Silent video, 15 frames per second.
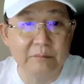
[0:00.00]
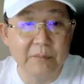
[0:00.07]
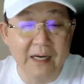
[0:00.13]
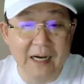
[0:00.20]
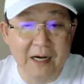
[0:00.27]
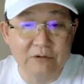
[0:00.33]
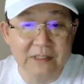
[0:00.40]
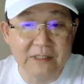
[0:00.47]
per
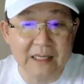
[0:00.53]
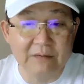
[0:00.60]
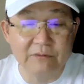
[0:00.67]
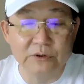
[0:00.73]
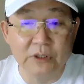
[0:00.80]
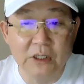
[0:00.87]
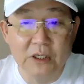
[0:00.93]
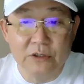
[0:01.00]
ounce
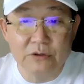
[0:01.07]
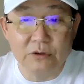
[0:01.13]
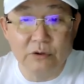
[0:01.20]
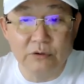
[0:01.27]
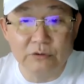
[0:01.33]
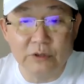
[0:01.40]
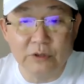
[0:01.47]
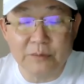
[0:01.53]
levels.
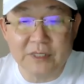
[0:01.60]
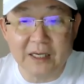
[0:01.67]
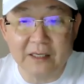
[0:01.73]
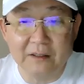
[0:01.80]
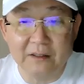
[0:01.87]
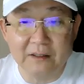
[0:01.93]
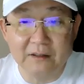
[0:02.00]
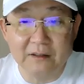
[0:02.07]
So top
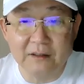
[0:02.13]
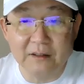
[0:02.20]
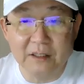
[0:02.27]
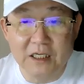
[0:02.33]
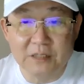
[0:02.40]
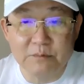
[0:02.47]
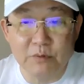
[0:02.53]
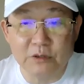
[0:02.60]
side
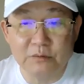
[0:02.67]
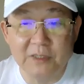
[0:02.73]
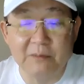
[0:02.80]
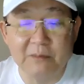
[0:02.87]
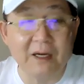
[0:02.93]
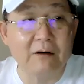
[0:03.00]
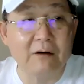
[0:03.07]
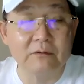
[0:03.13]
is possibly
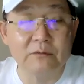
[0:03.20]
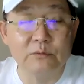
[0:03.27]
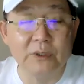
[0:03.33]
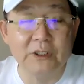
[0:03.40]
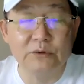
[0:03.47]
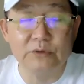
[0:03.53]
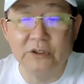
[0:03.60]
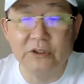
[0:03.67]
about
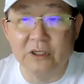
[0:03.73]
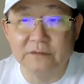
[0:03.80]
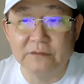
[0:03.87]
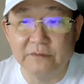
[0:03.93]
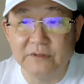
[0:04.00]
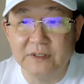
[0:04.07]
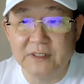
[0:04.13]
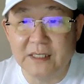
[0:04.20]

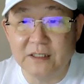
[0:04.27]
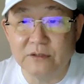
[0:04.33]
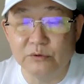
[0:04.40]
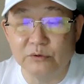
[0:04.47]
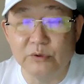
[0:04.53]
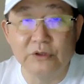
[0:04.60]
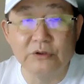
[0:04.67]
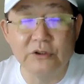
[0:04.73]
$23.50 to
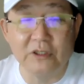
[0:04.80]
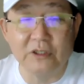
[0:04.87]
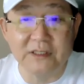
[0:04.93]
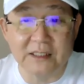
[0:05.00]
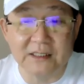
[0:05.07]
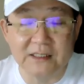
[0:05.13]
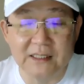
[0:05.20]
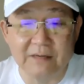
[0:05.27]

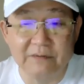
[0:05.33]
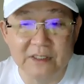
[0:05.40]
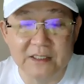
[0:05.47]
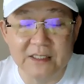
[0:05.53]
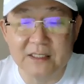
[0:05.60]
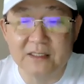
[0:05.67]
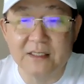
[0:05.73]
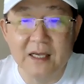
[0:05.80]

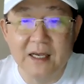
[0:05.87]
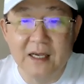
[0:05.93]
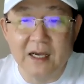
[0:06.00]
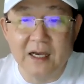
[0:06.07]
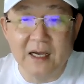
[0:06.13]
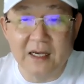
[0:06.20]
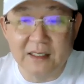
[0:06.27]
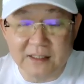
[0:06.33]
$23.70,
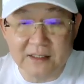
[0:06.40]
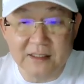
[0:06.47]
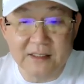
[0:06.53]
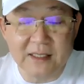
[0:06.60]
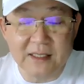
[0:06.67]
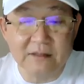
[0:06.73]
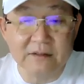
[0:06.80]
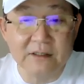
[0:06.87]
60
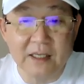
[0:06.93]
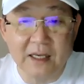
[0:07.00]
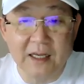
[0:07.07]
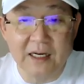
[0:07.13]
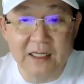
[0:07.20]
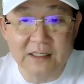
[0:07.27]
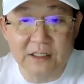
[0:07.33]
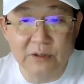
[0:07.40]
cents,
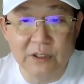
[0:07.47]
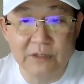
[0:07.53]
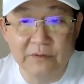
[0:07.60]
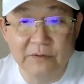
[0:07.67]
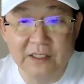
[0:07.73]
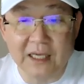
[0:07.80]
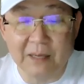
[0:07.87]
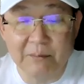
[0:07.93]
and let's see if
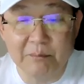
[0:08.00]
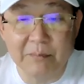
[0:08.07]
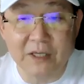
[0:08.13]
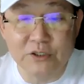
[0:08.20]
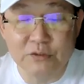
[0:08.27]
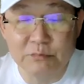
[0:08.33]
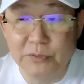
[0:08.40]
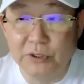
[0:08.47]
it can
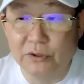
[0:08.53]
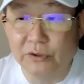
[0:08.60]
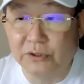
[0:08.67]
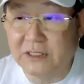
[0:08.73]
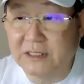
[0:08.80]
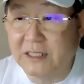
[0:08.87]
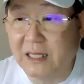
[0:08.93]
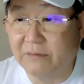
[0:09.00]
punch beyond
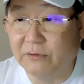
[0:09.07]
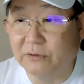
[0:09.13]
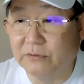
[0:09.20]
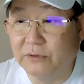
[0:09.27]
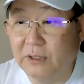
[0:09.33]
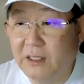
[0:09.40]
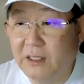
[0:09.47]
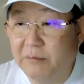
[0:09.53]
this level.
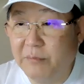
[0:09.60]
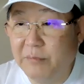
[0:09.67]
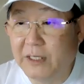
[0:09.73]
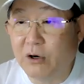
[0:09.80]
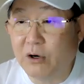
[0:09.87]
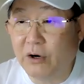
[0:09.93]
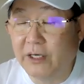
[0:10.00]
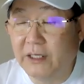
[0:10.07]

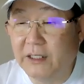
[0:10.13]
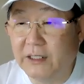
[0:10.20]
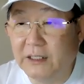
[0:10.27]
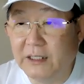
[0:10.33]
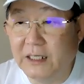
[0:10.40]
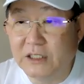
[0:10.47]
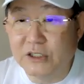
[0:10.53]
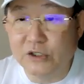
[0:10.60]
Bitcoin
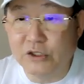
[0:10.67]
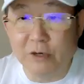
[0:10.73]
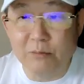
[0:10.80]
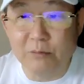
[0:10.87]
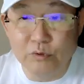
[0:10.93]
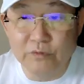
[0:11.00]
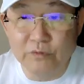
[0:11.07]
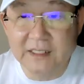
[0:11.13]
is not
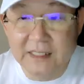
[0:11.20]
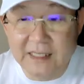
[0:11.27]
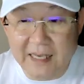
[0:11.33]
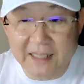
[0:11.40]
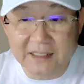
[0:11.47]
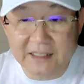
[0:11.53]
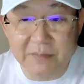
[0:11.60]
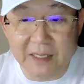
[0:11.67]
moving
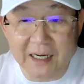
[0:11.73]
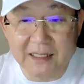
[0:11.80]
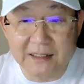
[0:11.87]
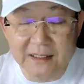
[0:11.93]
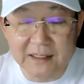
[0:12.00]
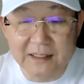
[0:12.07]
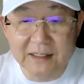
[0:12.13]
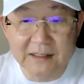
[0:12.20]
yet, but I
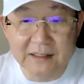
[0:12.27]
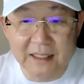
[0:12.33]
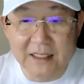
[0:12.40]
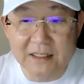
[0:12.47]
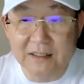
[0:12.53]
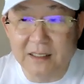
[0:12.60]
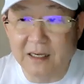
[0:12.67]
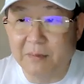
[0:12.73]
think
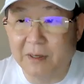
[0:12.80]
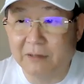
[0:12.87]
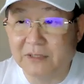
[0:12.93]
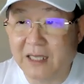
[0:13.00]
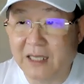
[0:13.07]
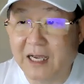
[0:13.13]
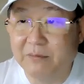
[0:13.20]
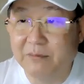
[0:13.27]
it's about
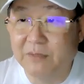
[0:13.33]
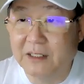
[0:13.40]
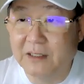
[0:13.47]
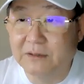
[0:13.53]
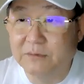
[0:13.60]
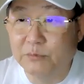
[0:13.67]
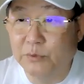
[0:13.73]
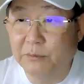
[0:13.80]
time
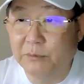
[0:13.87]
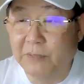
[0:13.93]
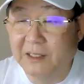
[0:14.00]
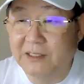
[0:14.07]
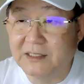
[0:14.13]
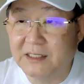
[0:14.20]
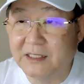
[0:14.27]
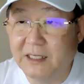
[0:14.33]
we may
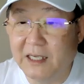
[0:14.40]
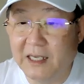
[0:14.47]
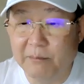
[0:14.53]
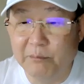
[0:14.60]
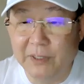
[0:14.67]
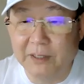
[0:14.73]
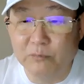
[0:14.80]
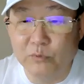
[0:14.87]
see a
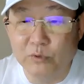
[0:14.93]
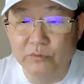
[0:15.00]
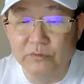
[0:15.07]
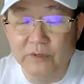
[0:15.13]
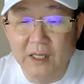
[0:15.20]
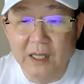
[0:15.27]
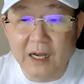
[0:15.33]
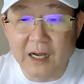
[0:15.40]
big move.
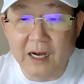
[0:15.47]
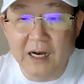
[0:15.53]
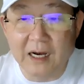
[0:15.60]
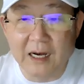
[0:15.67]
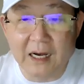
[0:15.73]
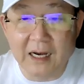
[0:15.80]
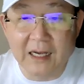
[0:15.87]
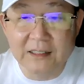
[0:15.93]

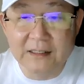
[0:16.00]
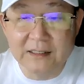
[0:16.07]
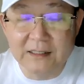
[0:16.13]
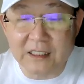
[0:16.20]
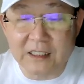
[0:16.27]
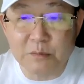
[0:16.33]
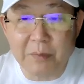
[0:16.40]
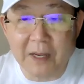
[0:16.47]
I
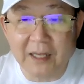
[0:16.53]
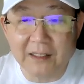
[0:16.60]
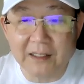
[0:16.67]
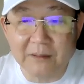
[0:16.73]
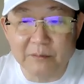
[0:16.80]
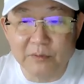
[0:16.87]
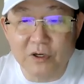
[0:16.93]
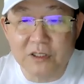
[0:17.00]
suspect
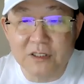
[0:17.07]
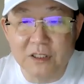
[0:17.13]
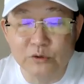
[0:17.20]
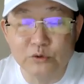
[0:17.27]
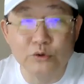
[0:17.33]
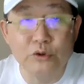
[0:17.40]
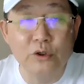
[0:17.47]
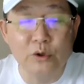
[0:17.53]
because the
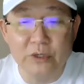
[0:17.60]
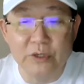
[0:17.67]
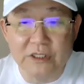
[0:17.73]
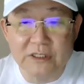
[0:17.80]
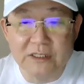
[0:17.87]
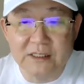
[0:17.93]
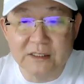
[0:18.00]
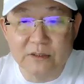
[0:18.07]
June low
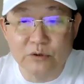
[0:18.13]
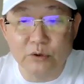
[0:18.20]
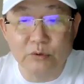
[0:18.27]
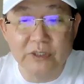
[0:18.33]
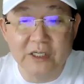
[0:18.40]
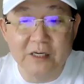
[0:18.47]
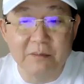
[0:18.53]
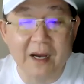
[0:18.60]
is so
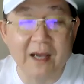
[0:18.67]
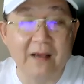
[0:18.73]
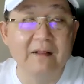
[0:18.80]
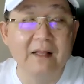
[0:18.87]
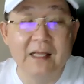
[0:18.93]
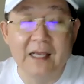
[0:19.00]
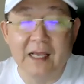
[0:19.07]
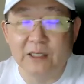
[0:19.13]
nearby
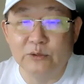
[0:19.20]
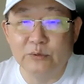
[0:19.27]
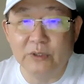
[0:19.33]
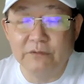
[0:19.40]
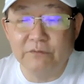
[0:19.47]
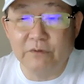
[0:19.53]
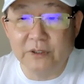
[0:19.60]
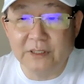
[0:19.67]
at
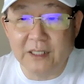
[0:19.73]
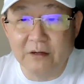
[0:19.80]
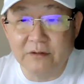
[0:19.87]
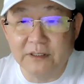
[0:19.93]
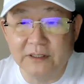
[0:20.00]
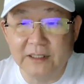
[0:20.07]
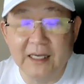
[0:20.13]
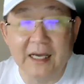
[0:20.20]

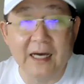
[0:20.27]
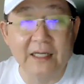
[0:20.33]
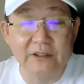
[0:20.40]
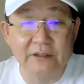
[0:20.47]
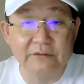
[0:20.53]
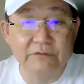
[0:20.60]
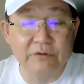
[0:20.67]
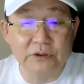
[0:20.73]

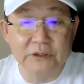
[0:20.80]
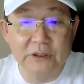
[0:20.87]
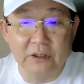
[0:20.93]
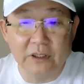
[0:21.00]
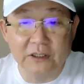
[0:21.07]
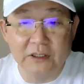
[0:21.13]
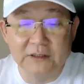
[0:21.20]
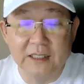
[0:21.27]

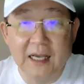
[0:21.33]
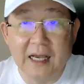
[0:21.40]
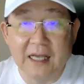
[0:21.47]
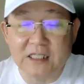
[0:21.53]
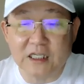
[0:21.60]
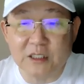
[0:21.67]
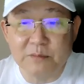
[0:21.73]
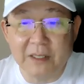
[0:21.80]
$24,840, I
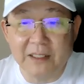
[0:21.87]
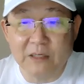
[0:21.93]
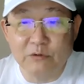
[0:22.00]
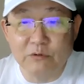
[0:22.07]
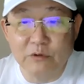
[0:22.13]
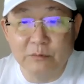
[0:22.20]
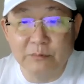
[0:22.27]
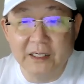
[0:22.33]
suspect there
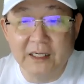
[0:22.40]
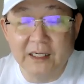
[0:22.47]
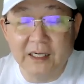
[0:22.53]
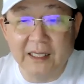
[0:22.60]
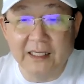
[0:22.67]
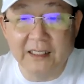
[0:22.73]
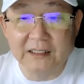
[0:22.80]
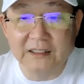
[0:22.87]
will be
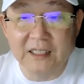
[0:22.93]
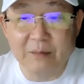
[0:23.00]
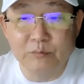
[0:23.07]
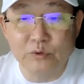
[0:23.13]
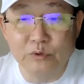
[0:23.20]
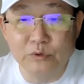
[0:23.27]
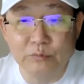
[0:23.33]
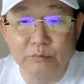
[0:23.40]
an attempt
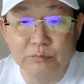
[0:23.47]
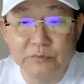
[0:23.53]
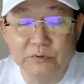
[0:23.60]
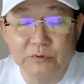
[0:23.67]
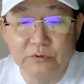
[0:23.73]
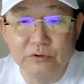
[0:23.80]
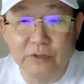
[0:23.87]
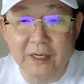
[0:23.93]
to
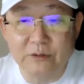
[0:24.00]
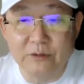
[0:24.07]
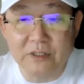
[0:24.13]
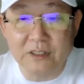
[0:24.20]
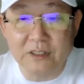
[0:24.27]
try to